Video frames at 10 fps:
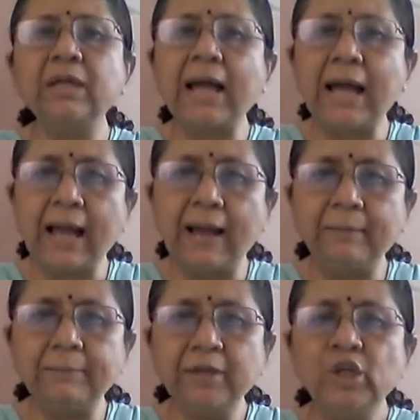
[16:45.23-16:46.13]

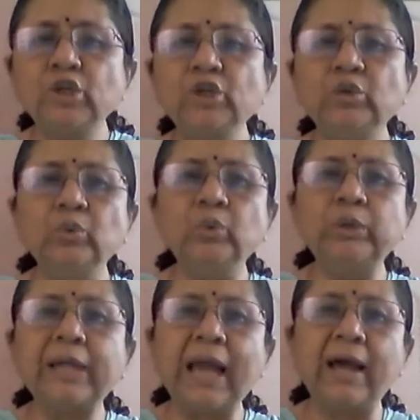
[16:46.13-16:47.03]
app. You
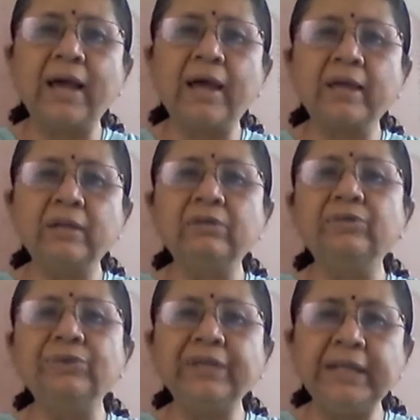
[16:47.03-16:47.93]
can
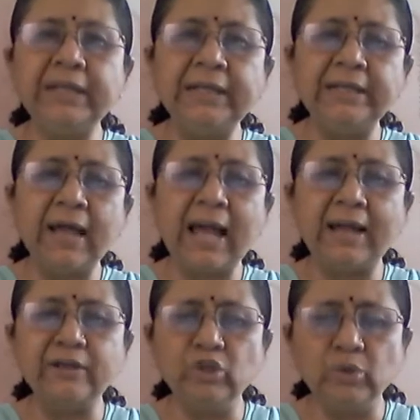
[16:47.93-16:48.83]
read
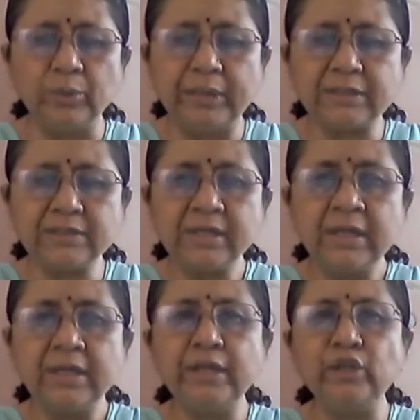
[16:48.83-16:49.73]
and do it
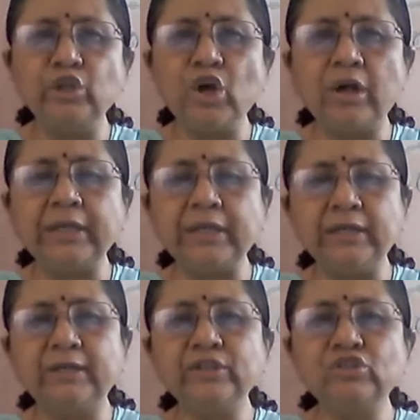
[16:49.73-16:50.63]
in your
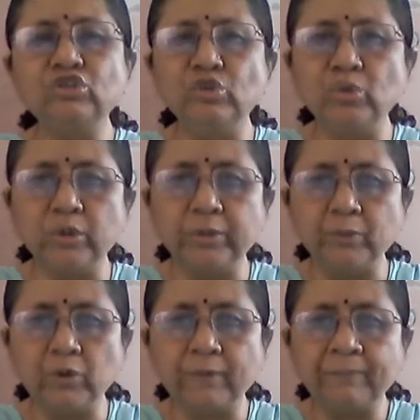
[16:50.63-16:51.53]
English
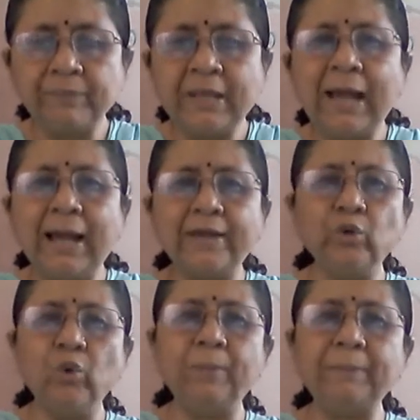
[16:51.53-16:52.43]
notebook. I
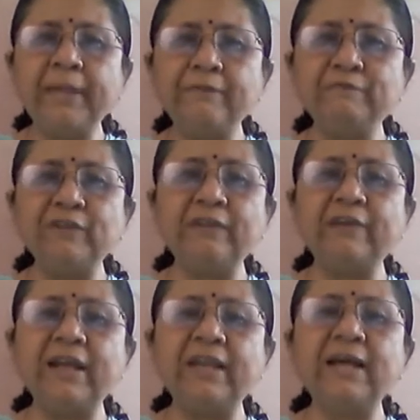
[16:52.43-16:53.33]
hope
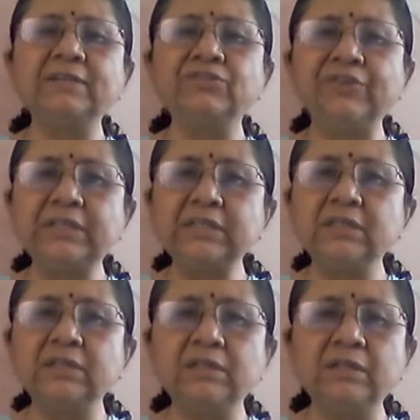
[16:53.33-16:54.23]
everyone has
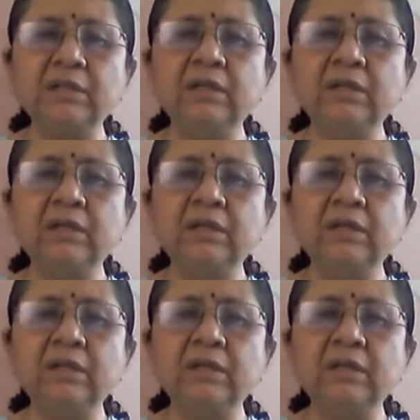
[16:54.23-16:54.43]
written